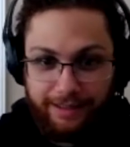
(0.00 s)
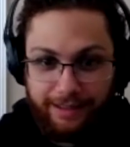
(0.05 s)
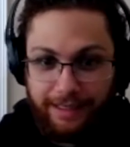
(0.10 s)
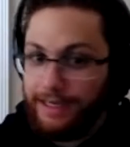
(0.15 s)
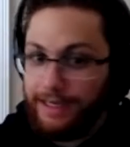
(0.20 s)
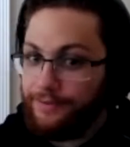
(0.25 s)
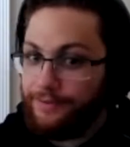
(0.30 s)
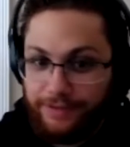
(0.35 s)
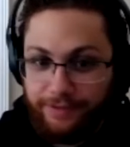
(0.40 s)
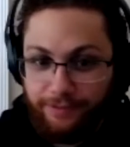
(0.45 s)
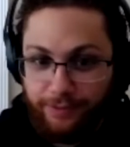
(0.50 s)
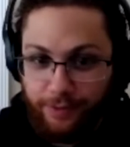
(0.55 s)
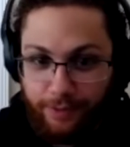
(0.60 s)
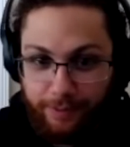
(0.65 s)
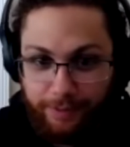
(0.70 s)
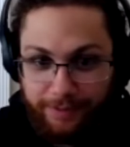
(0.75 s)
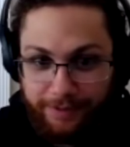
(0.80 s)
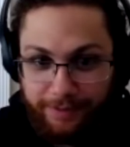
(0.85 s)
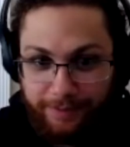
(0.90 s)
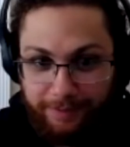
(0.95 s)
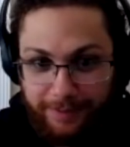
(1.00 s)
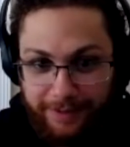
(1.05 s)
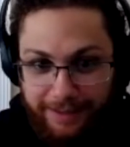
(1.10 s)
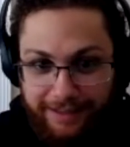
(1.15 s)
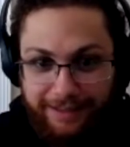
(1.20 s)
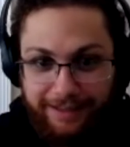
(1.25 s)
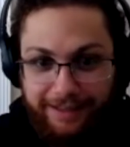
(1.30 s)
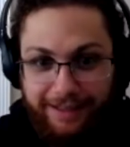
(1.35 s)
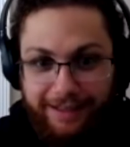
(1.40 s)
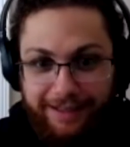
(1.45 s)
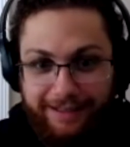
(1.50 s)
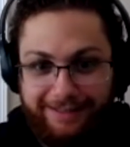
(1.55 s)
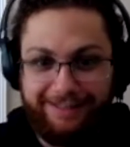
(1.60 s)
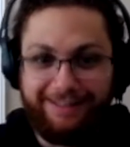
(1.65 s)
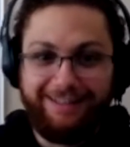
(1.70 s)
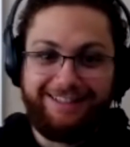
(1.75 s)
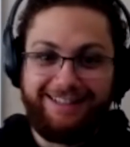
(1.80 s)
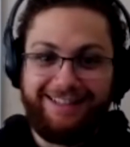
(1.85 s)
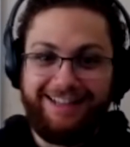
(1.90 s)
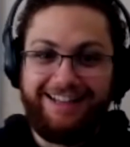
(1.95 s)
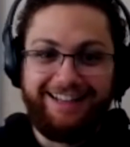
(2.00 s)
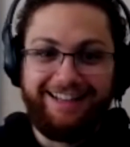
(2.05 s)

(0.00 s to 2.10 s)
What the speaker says: I haven't even opened them. So